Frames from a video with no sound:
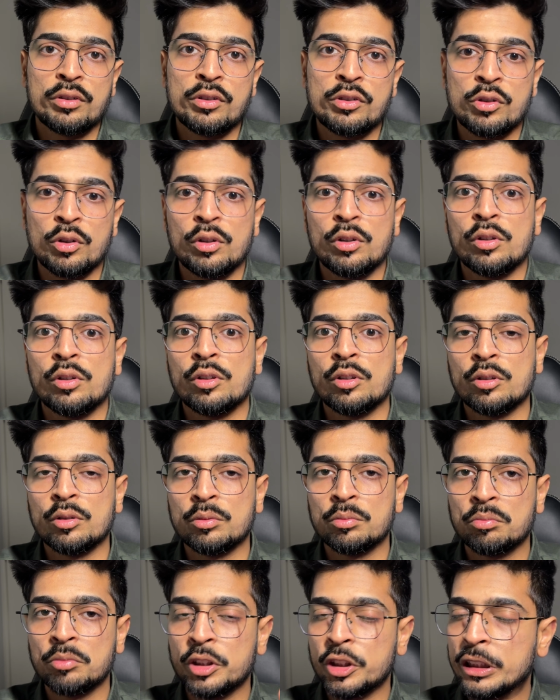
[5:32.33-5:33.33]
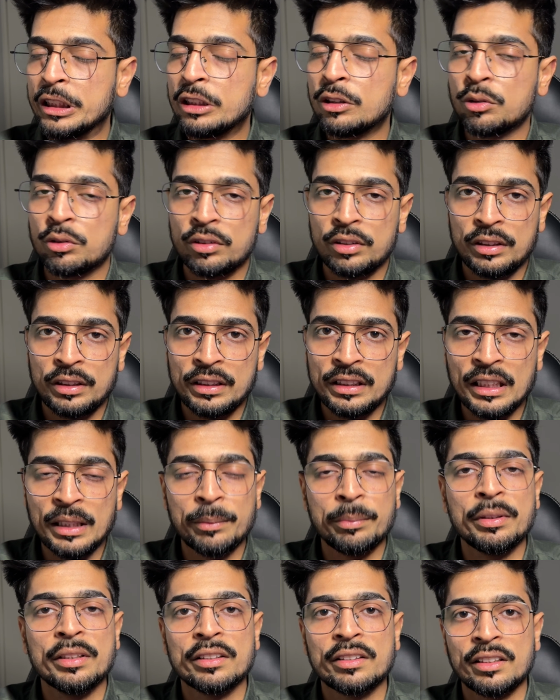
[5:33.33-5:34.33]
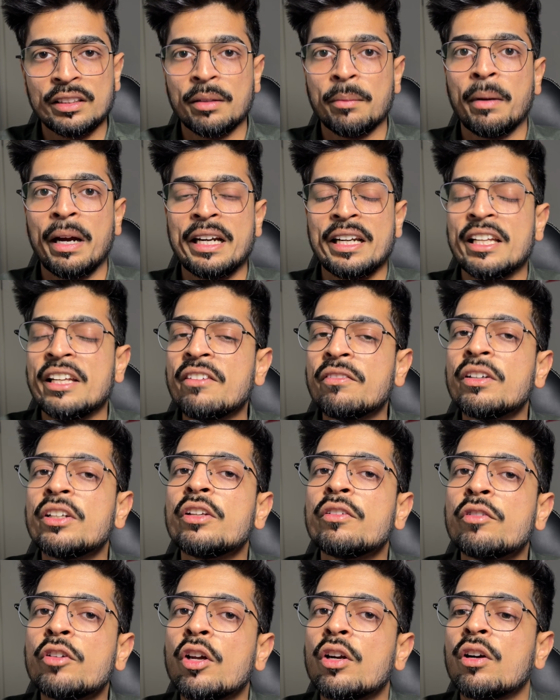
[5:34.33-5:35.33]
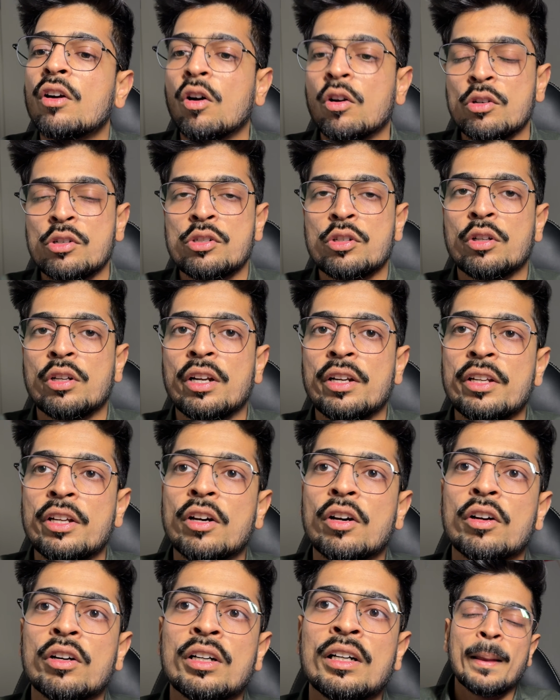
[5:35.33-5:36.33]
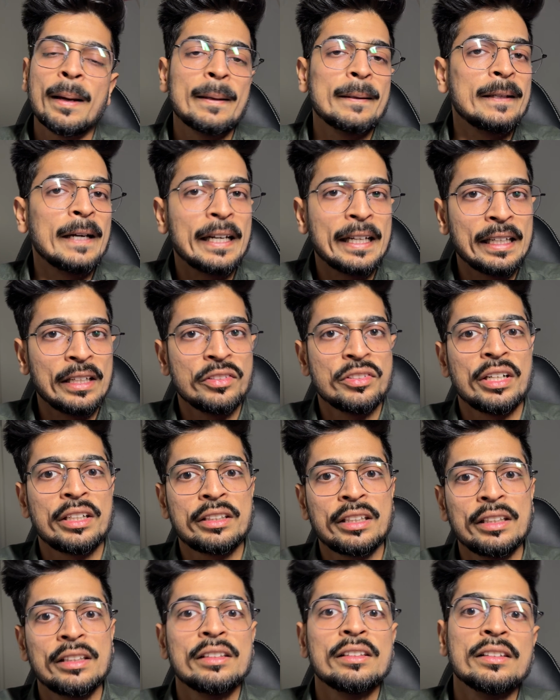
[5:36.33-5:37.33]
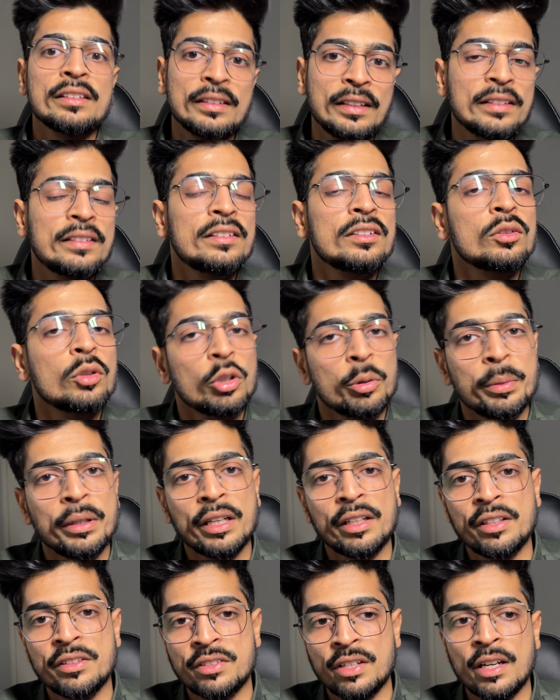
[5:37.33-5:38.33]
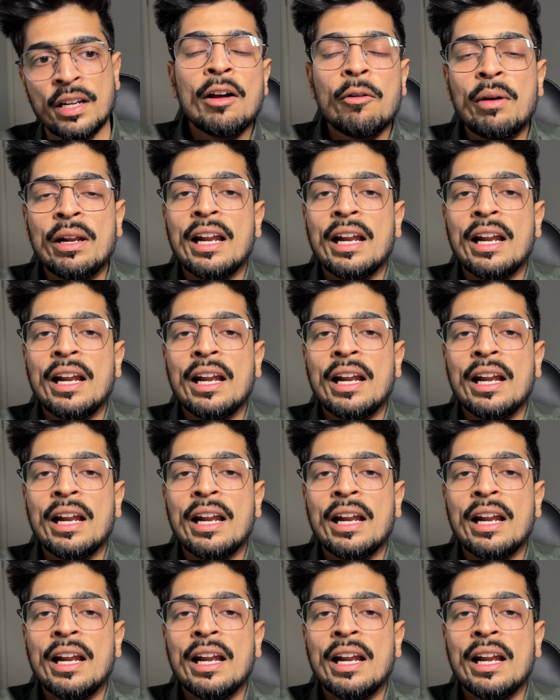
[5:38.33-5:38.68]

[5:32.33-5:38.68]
So you need to keep this in the mind. Even if you're onshore and you're getting rejected, this could be a reason. Well,